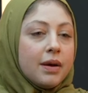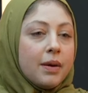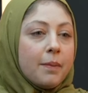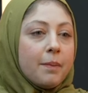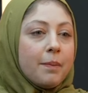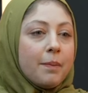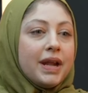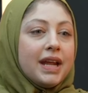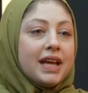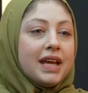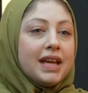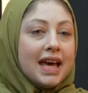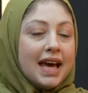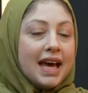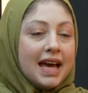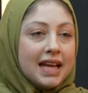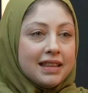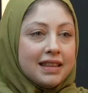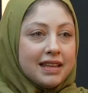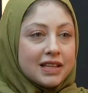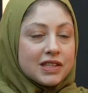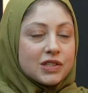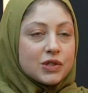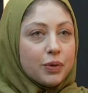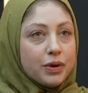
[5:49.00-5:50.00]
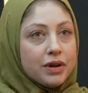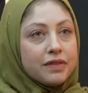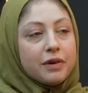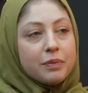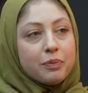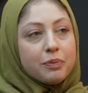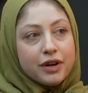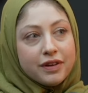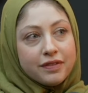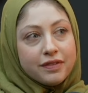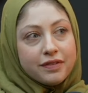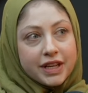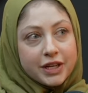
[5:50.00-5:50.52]
But again, it's sort of a
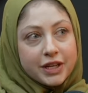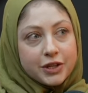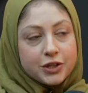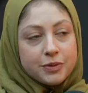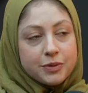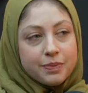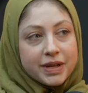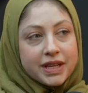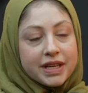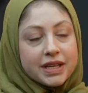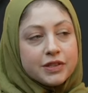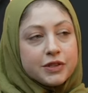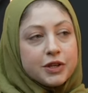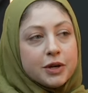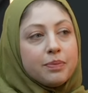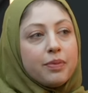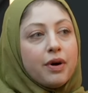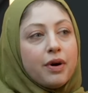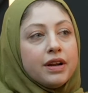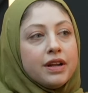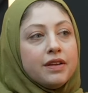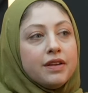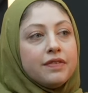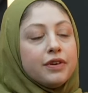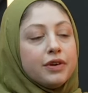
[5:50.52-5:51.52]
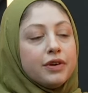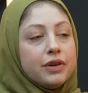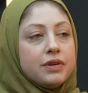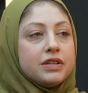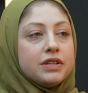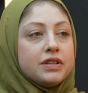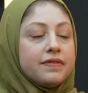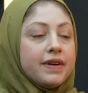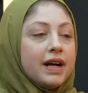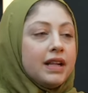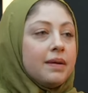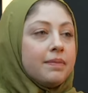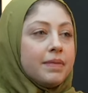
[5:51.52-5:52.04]
privilege because your body, for you to
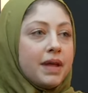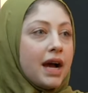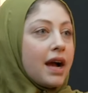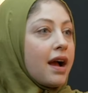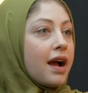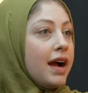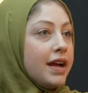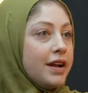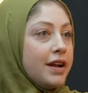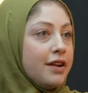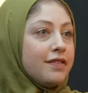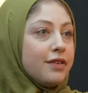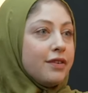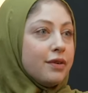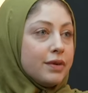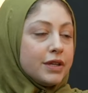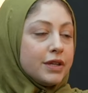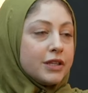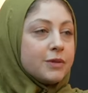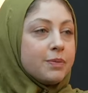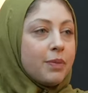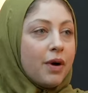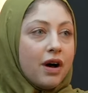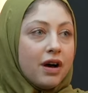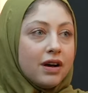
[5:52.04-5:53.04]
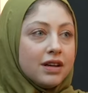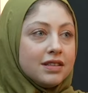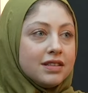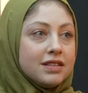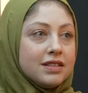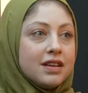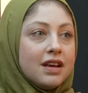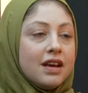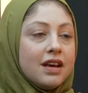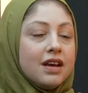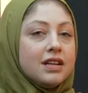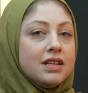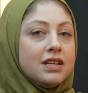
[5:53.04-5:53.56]
develop that kind of a response,
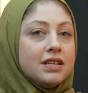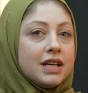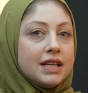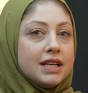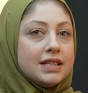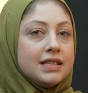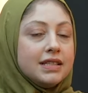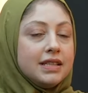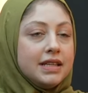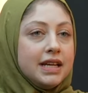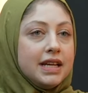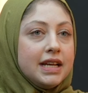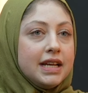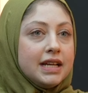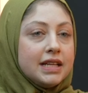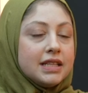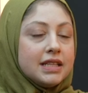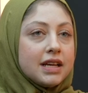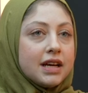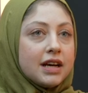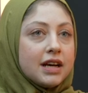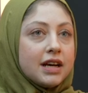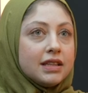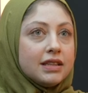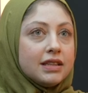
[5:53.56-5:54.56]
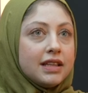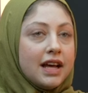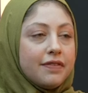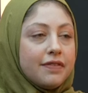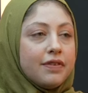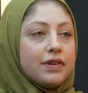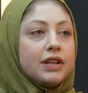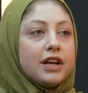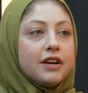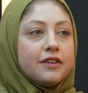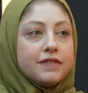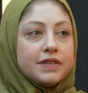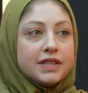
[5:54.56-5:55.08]
does need a level
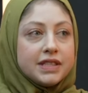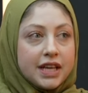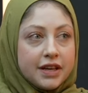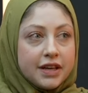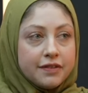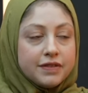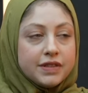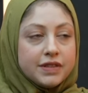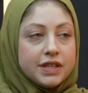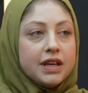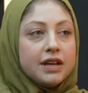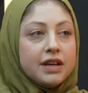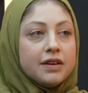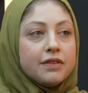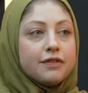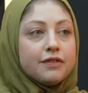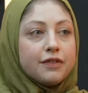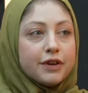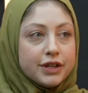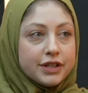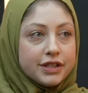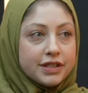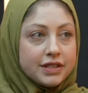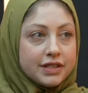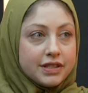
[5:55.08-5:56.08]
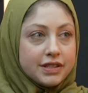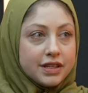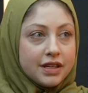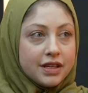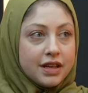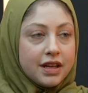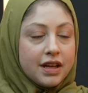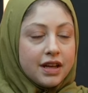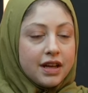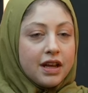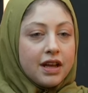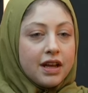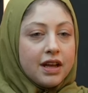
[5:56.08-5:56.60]
of safety first
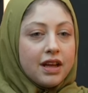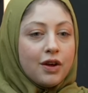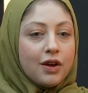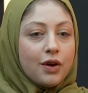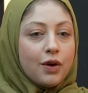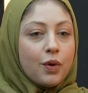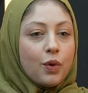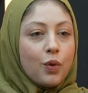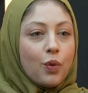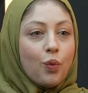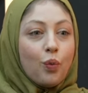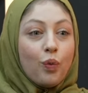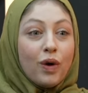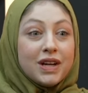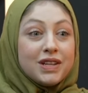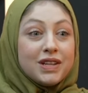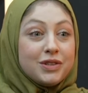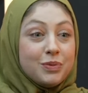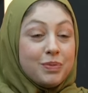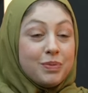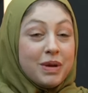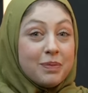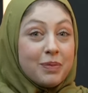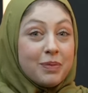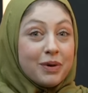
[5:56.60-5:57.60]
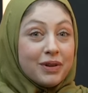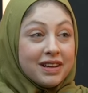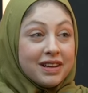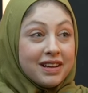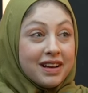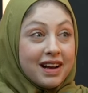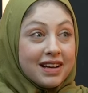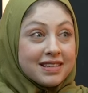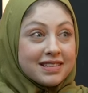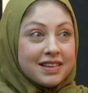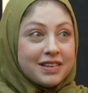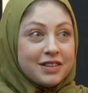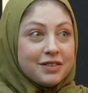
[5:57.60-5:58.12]
what do people in
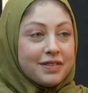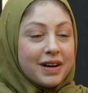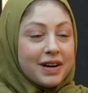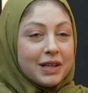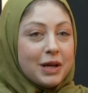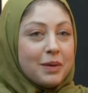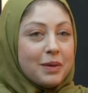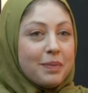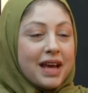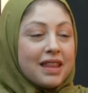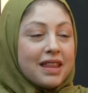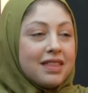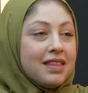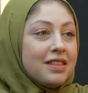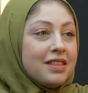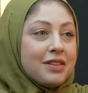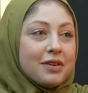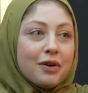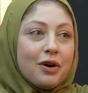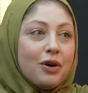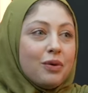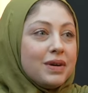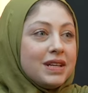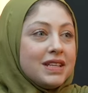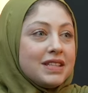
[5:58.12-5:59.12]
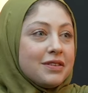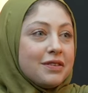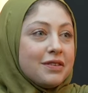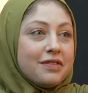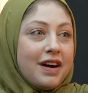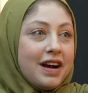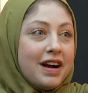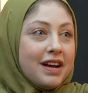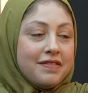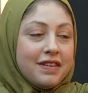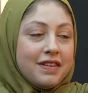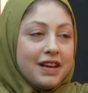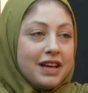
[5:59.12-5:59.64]
Gaza develop? I think they're always
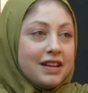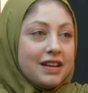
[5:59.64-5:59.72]
surviving.